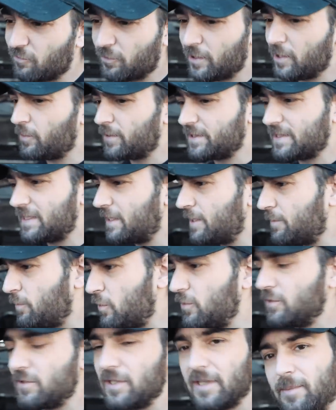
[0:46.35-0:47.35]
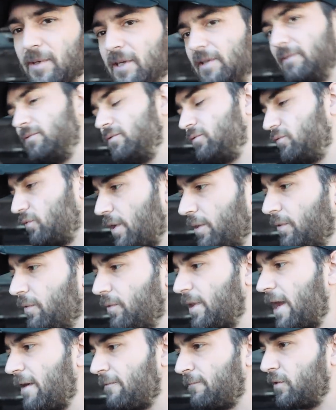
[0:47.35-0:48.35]
Really wasn't in the mood, so let me run
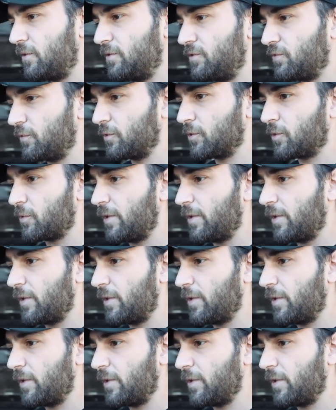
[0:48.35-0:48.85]
through that footage real